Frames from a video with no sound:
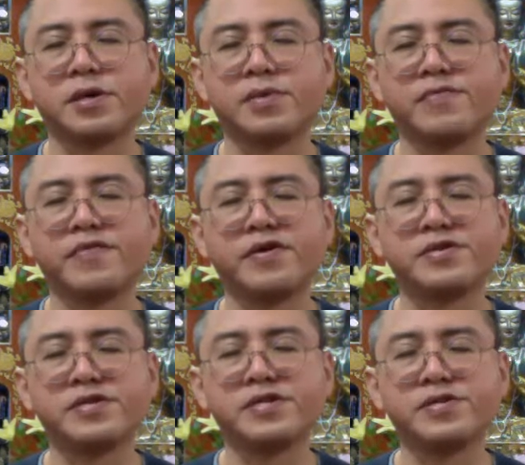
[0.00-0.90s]
Without
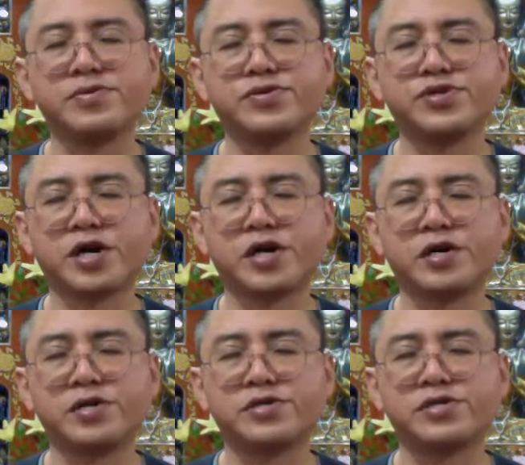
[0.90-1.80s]
the need to
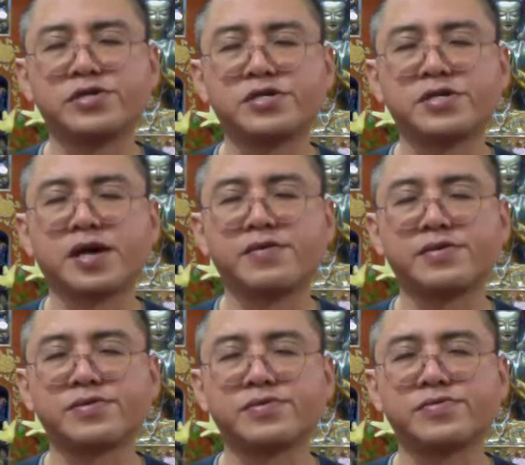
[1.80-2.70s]
judge the sound
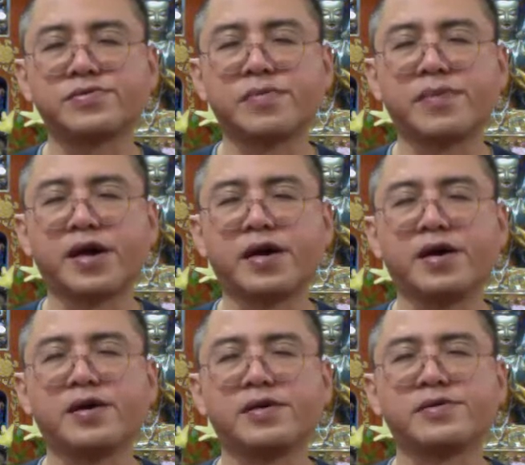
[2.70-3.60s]
as good or
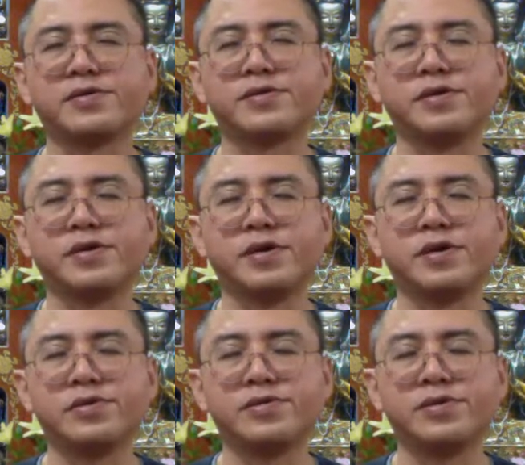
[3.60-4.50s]
bad,
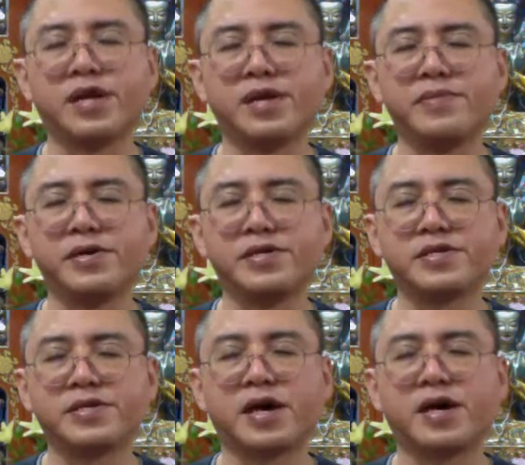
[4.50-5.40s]
to label the
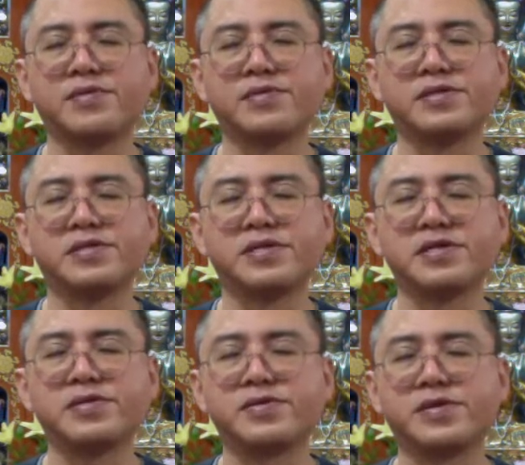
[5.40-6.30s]
sound as
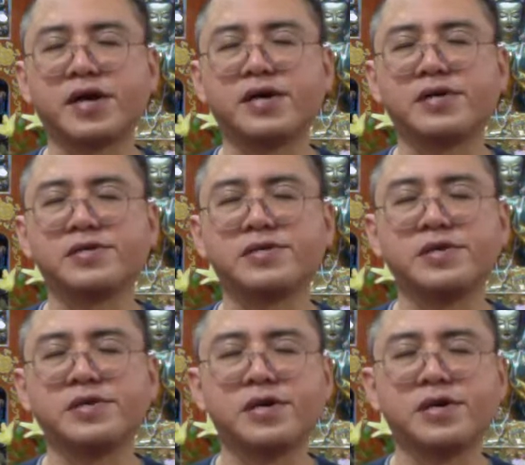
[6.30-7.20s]
this or that.
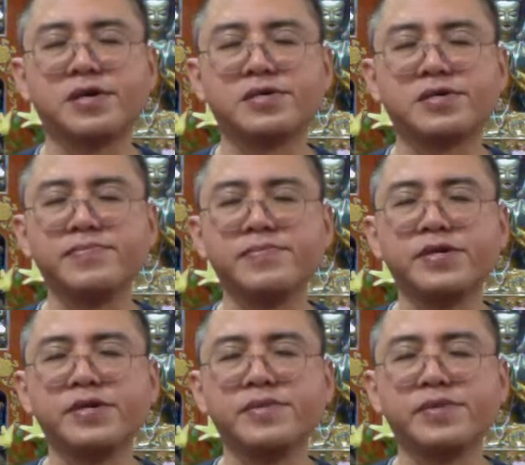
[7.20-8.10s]

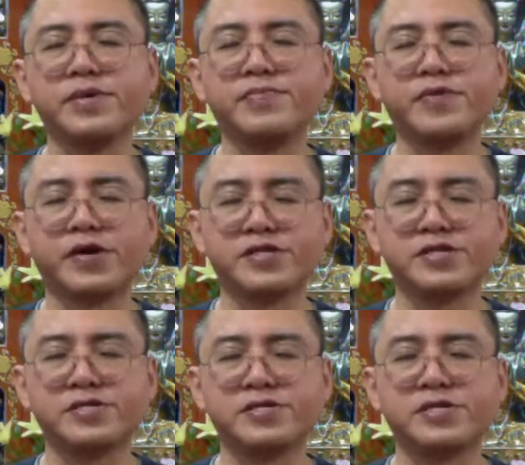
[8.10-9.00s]
Simply be
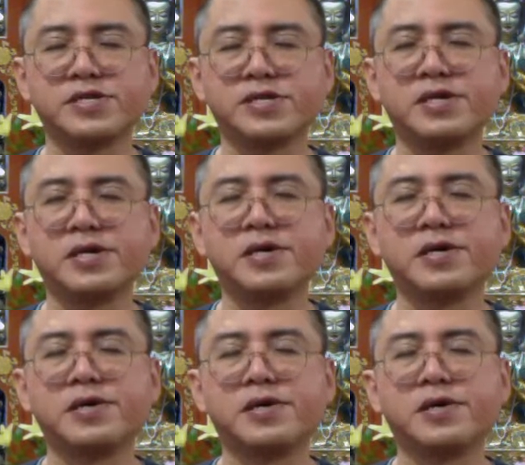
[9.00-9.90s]
present
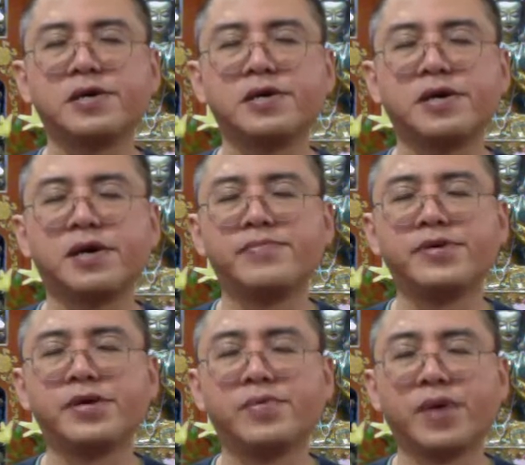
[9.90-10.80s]
here and
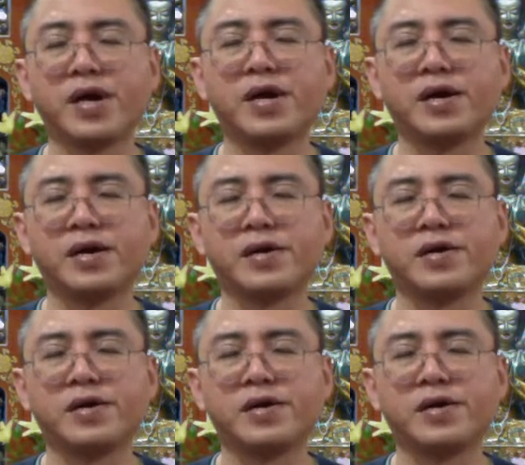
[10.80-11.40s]
be aware